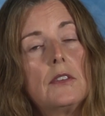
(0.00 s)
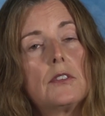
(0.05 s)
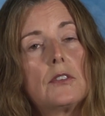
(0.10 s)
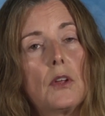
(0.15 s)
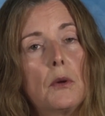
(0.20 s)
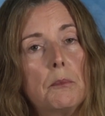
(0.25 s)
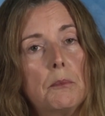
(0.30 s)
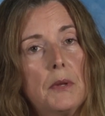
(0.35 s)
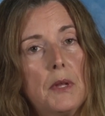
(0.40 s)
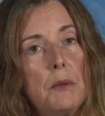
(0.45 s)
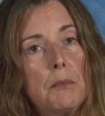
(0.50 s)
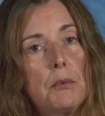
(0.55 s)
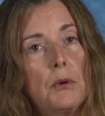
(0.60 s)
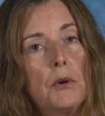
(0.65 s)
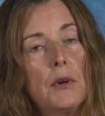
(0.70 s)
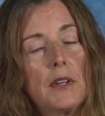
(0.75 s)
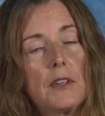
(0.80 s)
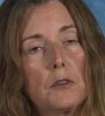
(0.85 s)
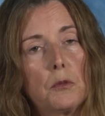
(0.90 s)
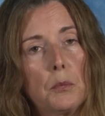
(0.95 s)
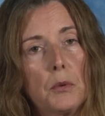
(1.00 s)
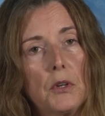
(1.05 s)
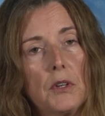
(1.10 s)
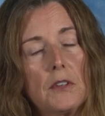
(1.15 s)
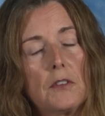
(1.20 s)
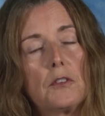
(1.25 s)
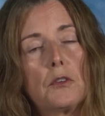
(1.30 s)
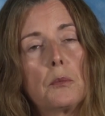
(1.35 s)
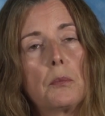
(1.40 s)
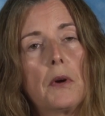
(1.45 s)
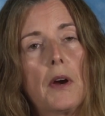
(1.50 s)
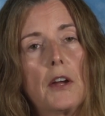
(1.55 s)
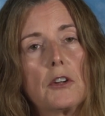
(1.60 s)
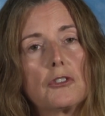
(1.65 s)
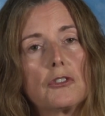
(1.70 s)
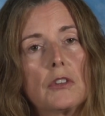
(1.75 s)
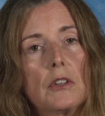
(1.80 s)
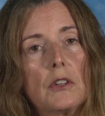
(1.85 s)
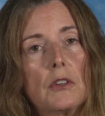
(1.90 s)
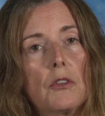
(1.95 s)
Some people experience
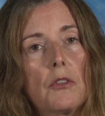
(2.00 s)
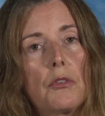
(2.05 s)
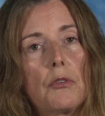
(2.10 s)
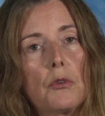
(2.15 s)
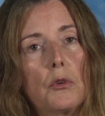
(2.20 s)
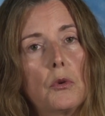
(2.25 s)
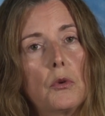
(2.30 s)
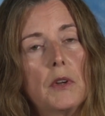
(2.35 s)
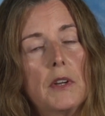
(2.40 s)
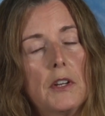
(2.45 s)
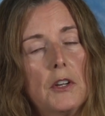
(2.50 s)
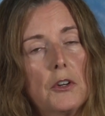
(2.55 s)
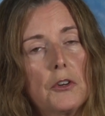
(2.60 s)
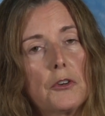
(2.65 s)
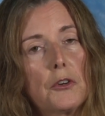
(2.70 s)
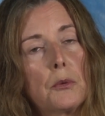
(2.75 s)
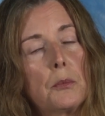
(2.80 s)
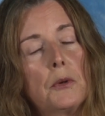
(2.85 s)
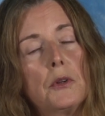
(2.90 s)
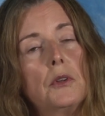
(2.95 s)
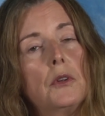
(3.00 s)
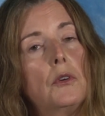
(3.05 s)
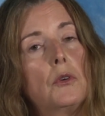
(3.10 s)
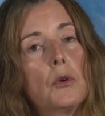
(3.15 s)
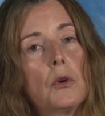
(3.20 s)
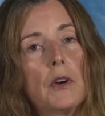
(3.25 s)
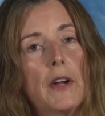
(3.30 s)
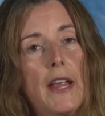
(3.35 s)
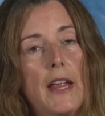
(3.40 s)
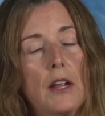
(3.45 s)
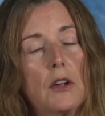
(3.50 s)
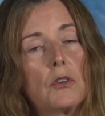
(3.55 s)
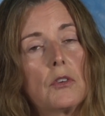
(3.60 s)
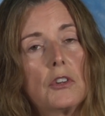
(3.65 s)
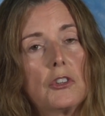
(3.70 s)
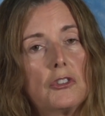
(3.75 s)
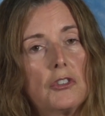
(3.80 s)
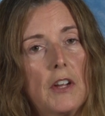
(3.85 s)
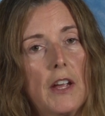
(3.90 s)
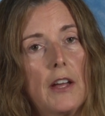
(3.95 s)
depression through an irritable or
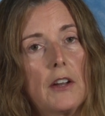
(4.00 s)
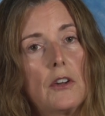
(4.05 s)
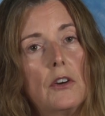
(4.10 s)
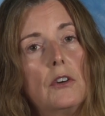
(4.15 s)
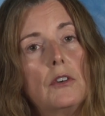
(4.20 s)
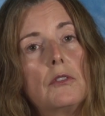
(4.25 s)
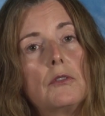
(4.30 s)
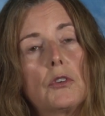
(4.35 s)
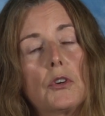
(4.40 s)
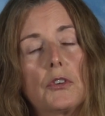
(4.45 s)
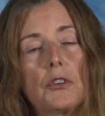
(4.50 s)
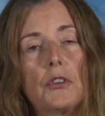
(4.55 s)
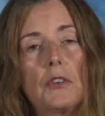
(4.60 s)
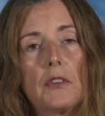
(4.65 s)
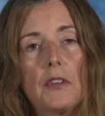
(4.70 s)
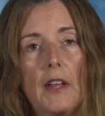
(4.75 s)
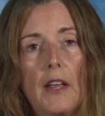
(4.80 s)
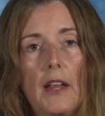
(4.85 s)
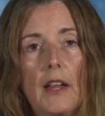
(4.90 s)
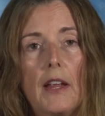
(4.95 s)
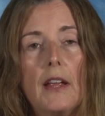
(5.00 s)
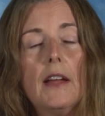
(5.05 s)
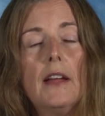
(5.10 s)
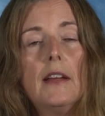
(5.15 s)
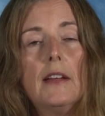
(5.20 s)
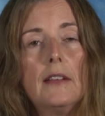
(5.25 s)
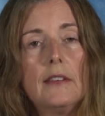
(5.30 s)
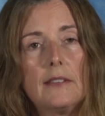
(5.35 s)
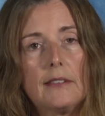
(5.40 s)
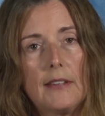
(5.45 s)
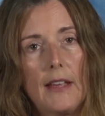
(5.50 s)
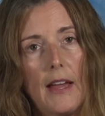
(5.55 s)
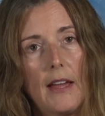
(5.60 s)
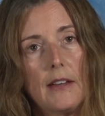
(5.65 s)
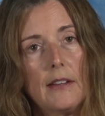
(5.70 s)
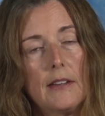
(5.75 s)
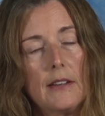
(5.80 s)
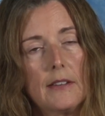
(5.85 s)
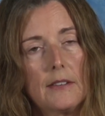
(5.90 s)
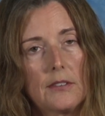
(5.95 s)
angry channel versus a
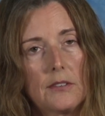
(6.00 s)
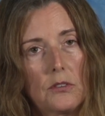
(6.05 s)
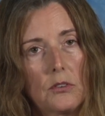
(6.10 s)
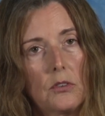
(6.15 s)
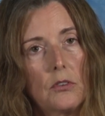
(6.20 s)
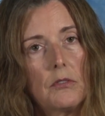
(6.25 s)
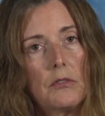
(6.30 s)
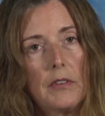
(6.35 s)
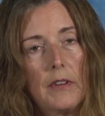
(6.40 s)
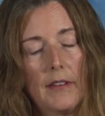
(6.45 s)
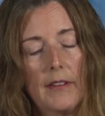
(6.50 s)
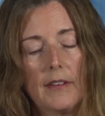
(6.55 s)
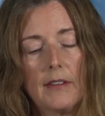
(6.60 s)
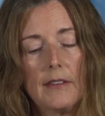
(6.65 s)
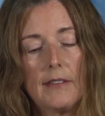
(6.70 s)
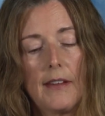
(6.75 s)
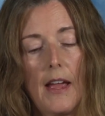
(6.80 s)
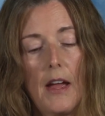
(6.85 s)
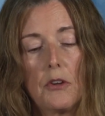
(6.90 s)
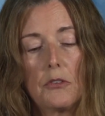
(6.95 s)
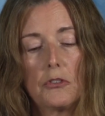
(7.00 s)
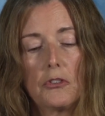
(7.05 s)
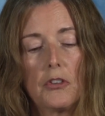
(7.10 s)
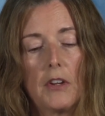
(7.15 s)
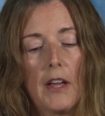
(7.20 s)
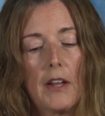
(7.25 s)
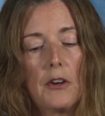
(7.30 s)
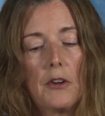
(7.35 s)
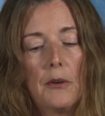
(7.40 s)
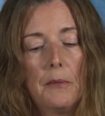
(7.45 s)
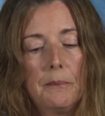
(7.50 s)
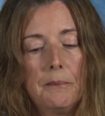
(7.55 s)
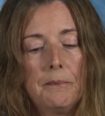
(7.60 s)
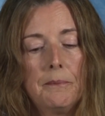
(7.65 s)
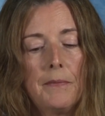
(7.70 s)
sadness, feeling down channel.